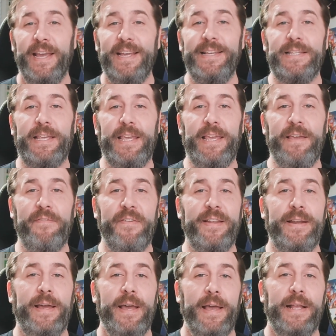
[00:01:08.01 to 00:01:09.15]
He's
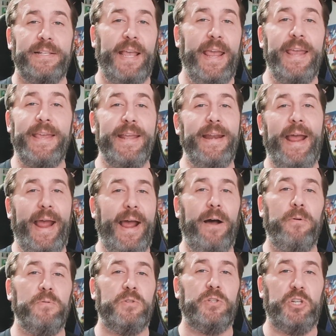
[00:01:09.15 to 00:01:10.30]
even taken out